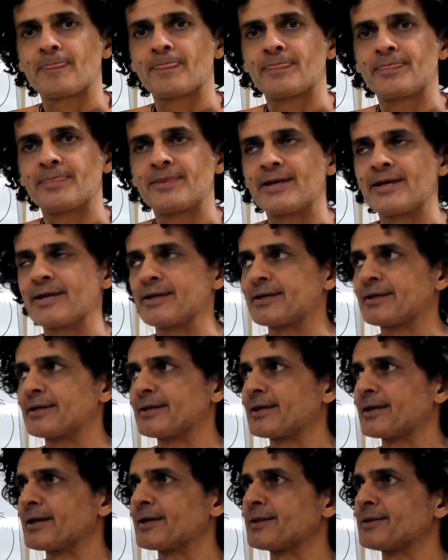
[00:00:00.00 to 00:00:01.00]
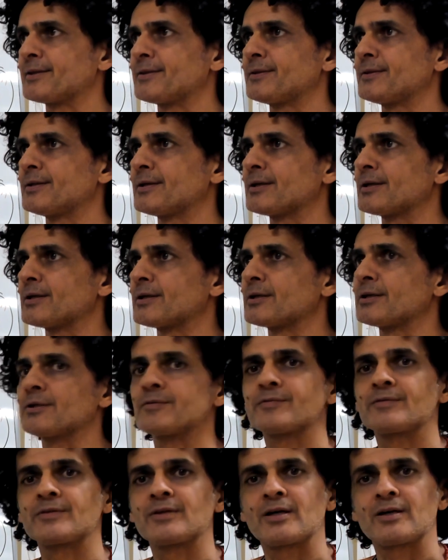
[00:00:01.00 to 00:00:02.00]
They can,
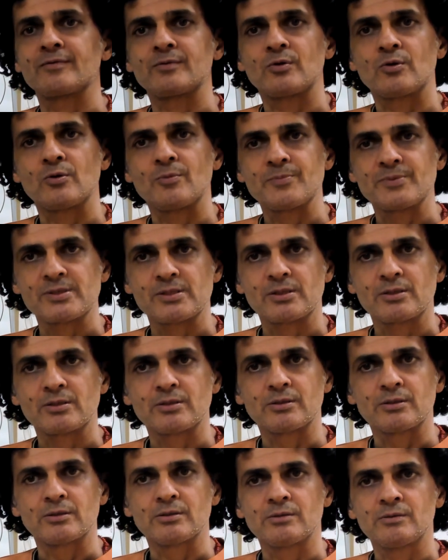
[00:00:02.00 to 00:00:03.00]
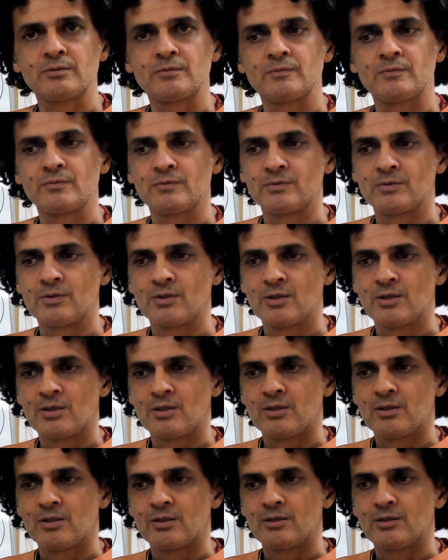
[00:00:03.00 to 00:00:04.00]
if they have obstacle
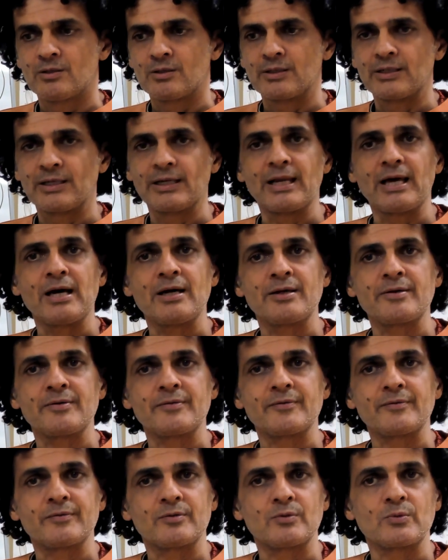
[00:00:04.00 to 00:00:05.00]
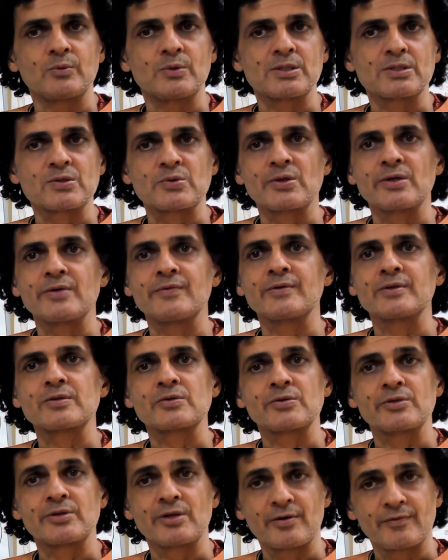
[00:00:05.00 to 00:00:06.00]
in life or whatsoever,
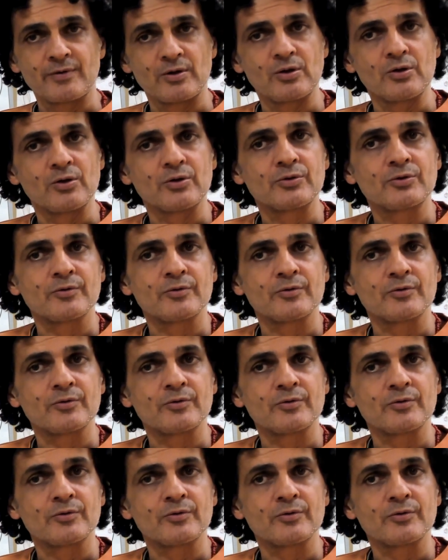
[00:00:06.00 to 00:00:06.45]
so they have a lot